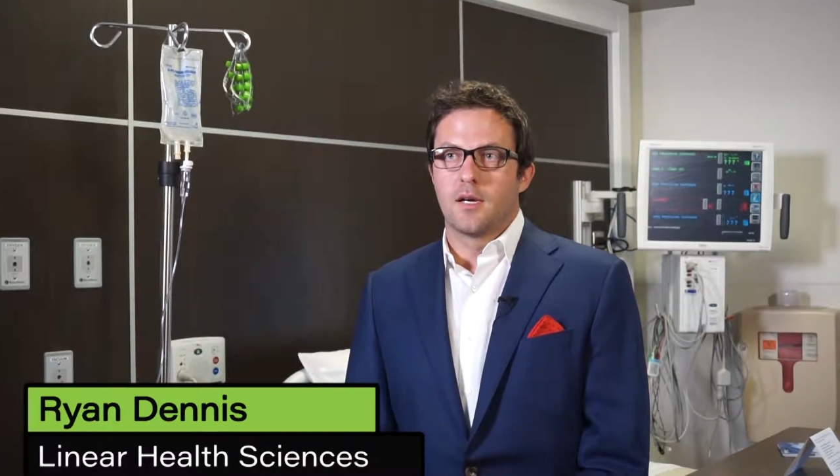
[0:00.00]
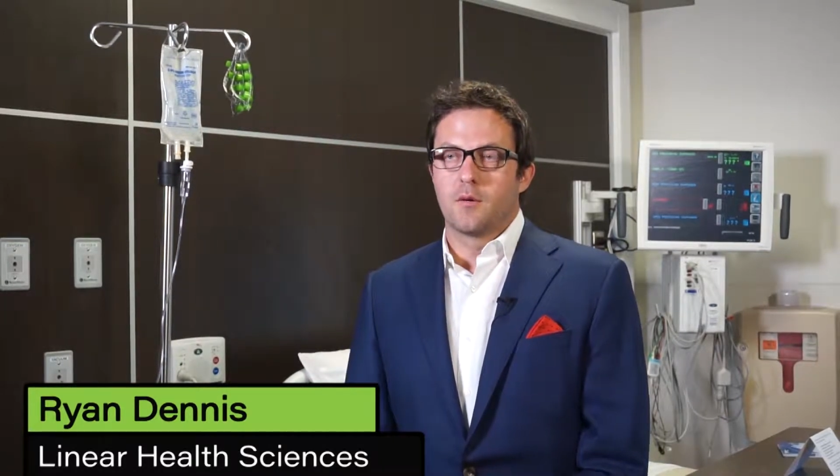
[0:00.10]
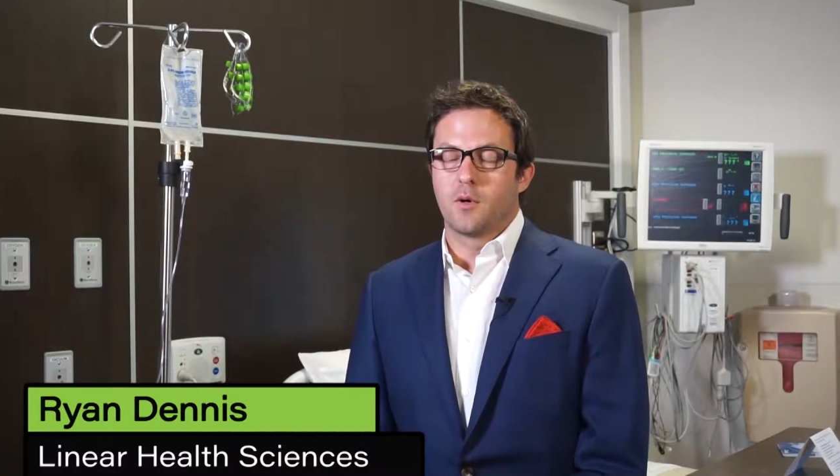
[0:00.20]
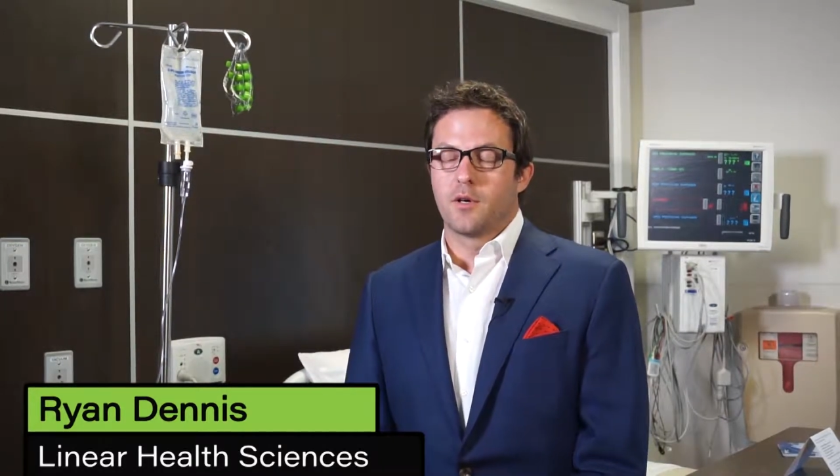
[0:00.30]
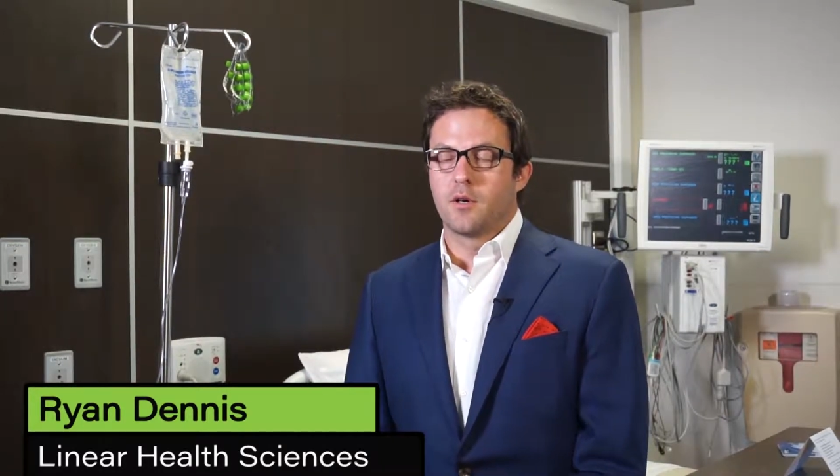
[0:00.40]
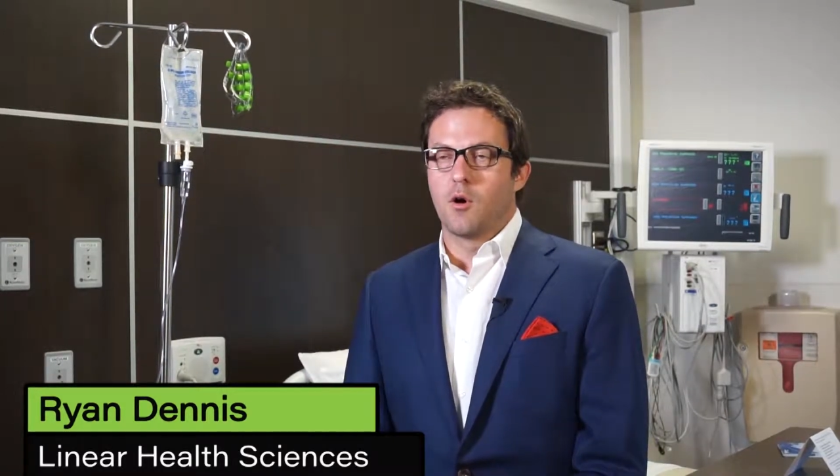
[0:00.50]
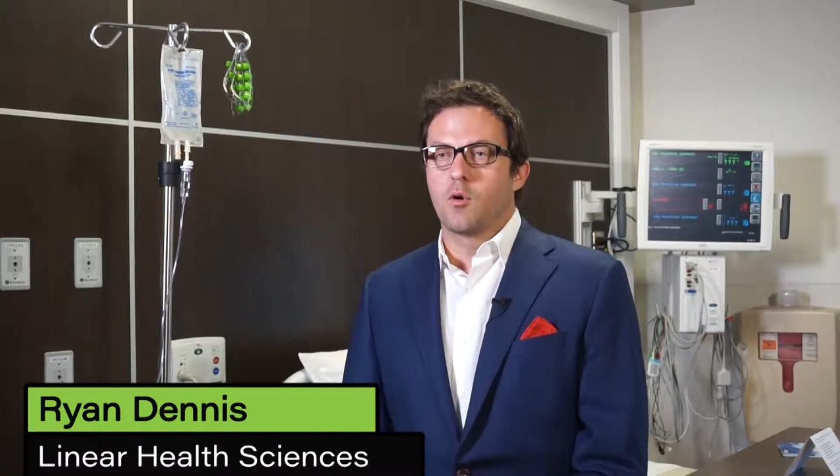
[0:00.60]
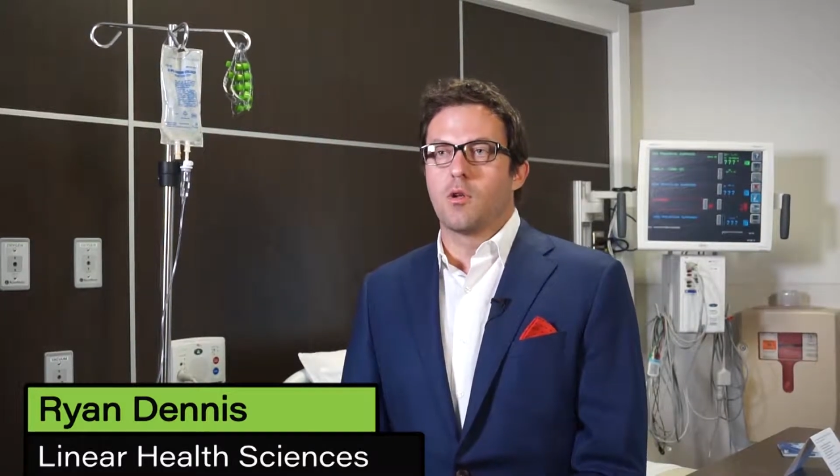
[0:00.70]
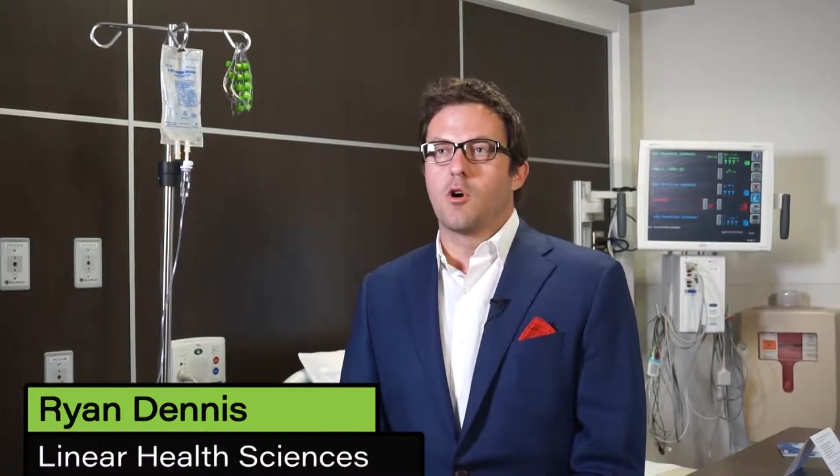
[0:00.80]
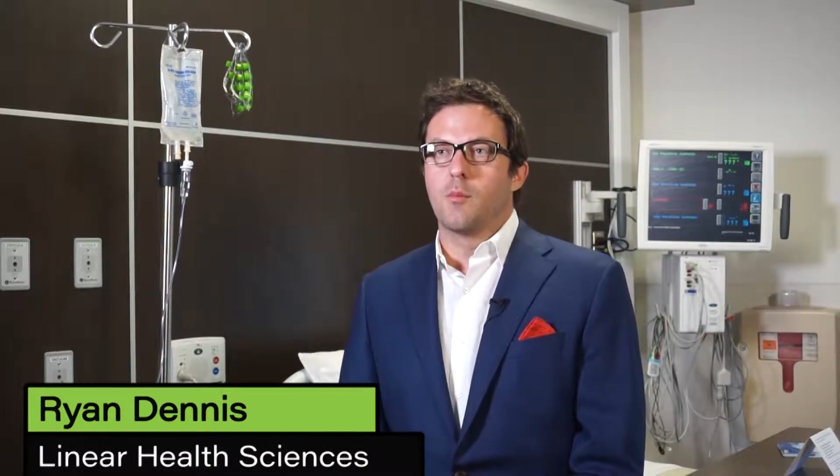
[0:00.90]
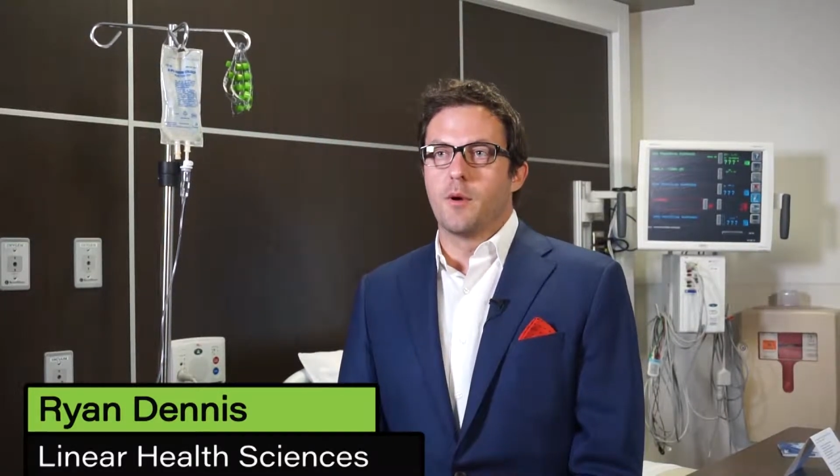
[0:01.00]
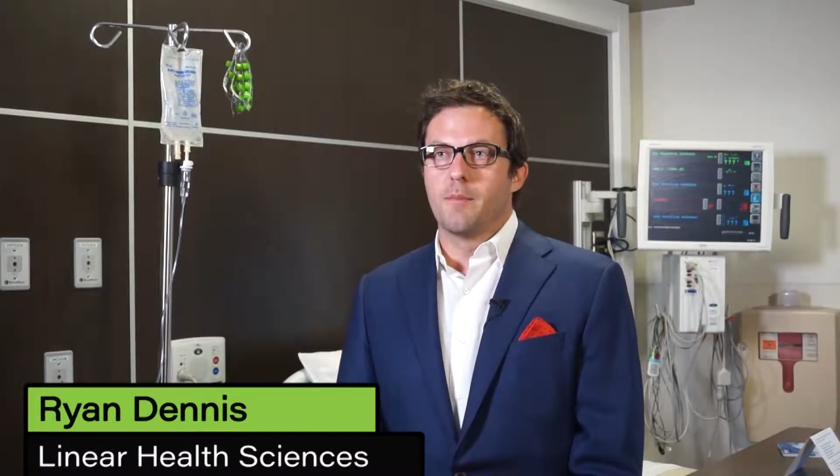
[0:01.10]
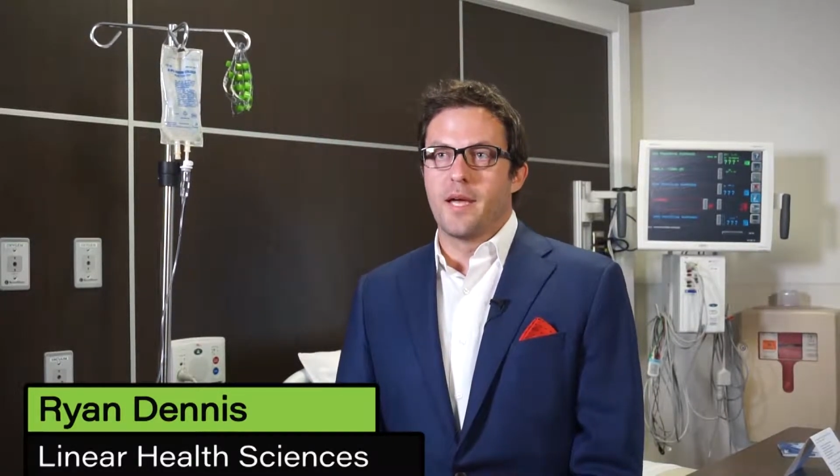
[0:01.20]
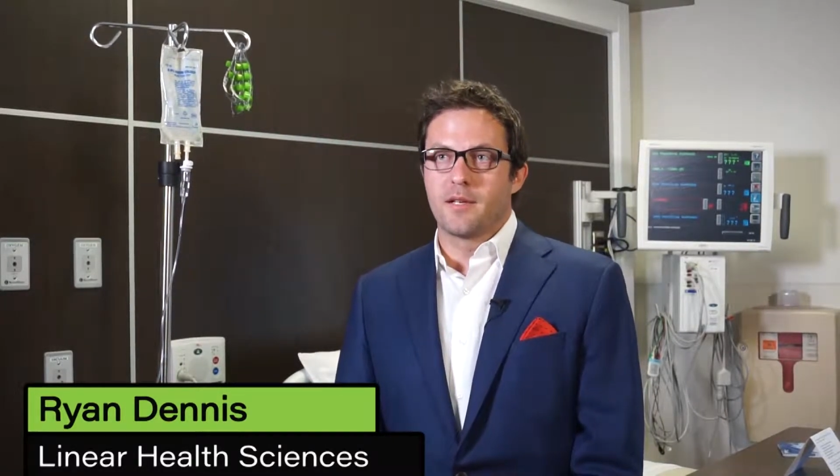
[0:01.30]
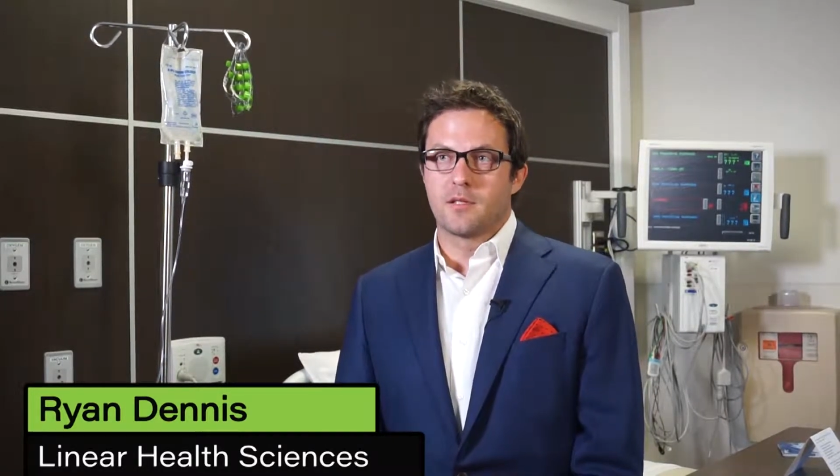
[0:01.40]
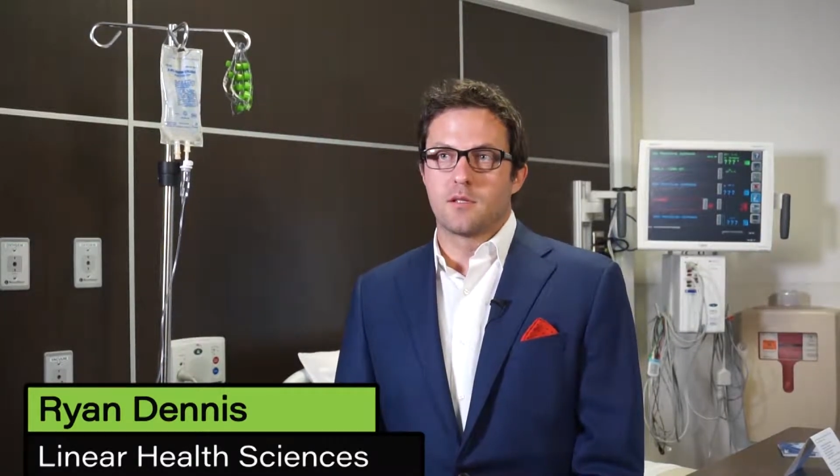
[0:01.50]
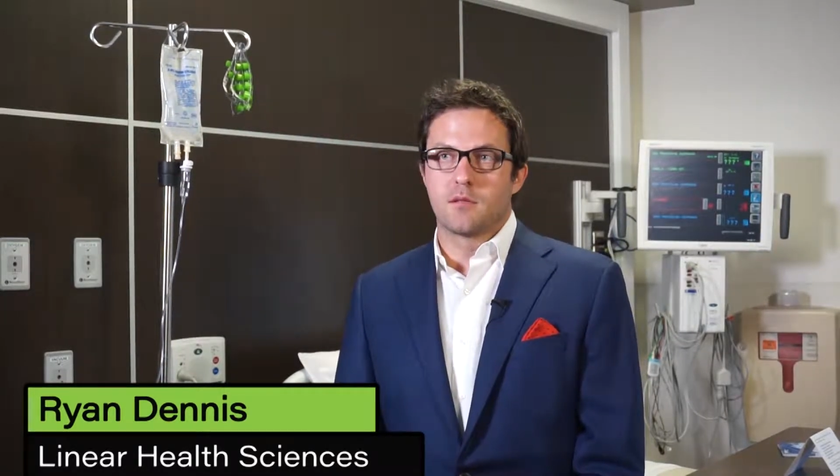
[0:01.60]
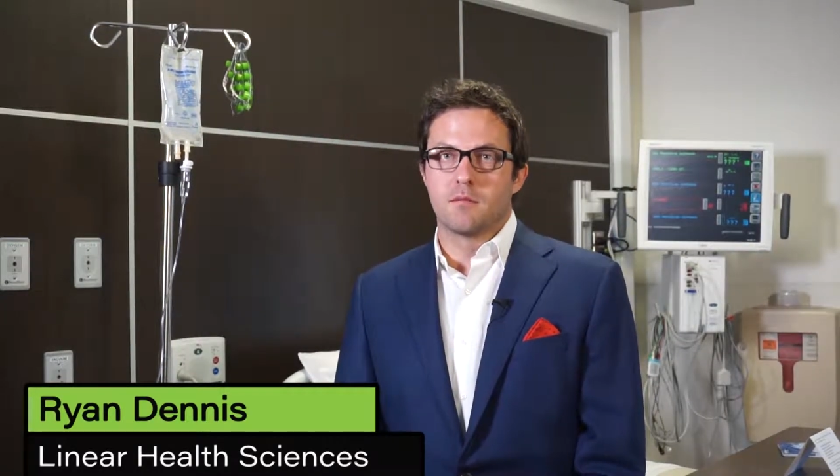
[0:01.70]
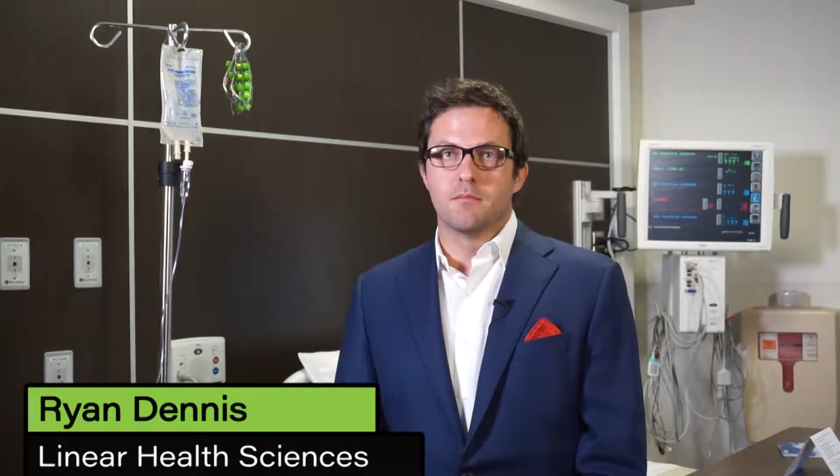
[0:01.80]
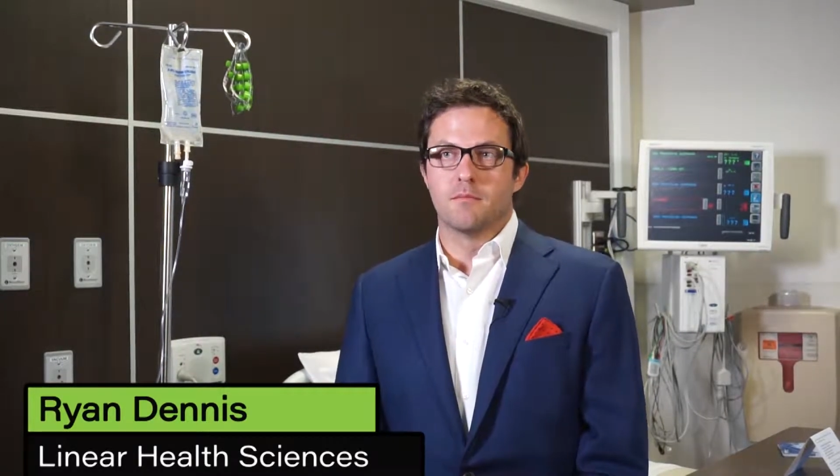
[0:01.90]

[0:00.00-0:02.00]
We're an Oklahoma-based